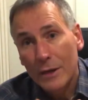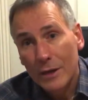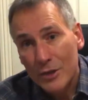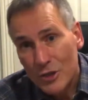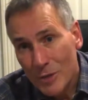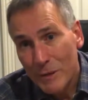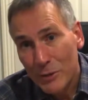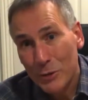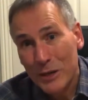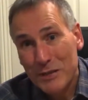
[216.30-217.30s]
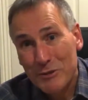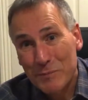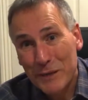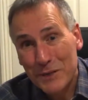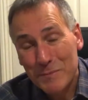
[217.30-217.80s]
assuming you're not necessarily as
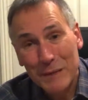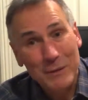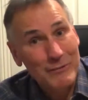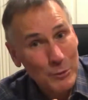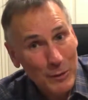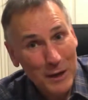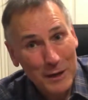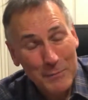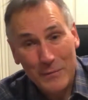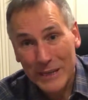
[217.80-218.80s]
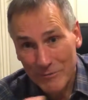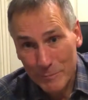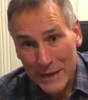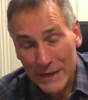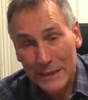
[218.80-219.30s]
big as me, but if you are, then even
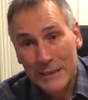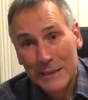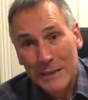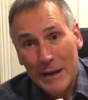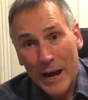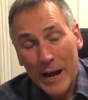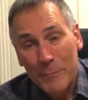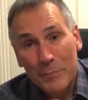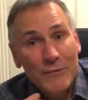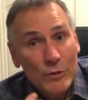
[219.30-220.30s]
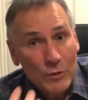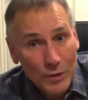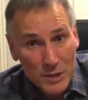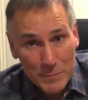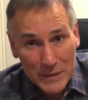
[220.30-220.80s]
better. But if you're not
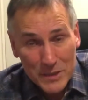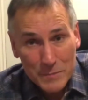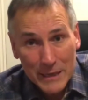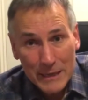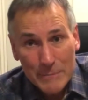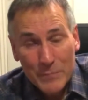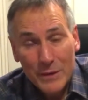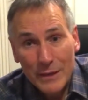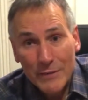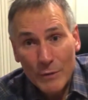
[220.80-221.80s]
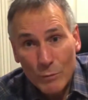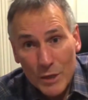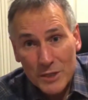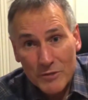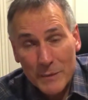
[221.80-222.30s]
as big as me, if it
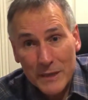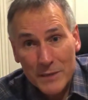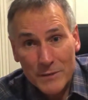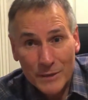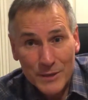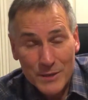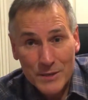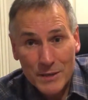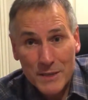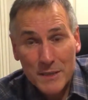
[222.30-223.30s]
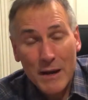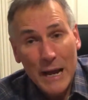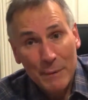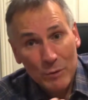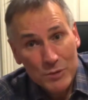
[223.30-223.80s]
works for me as the size I
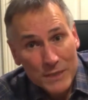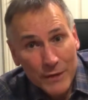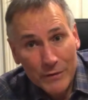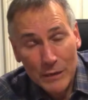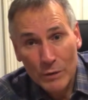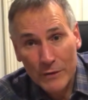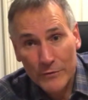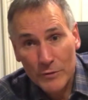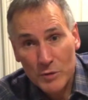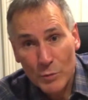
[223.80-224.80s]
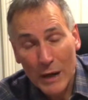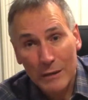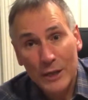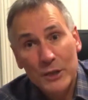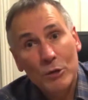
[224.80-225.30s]
am, it will definitely work for you as well,
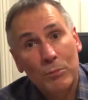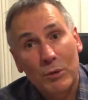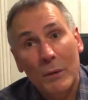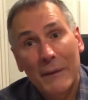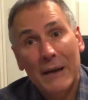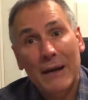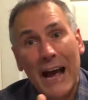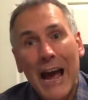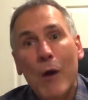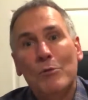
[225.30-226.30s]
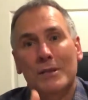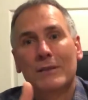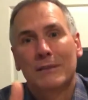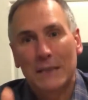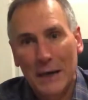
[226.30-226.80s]
and you'll probably be able to
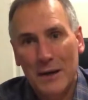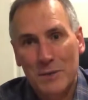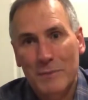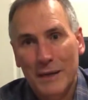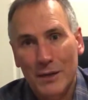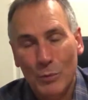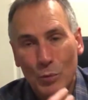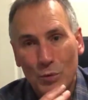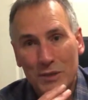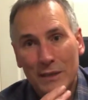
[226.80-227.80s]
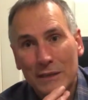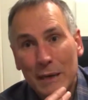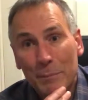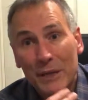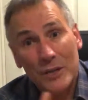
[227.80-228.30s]
outlast me underwater
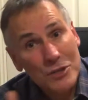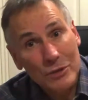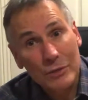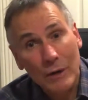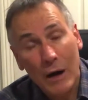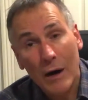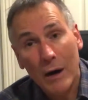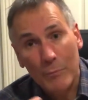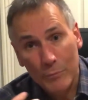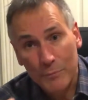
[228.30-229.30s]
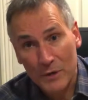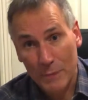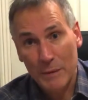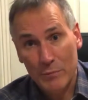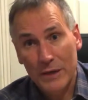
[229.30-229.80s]
because you are going to
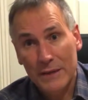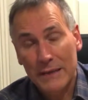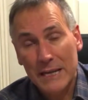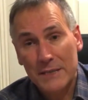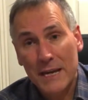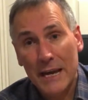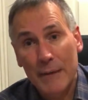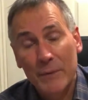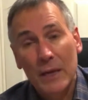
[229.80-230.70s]
be breathing less air.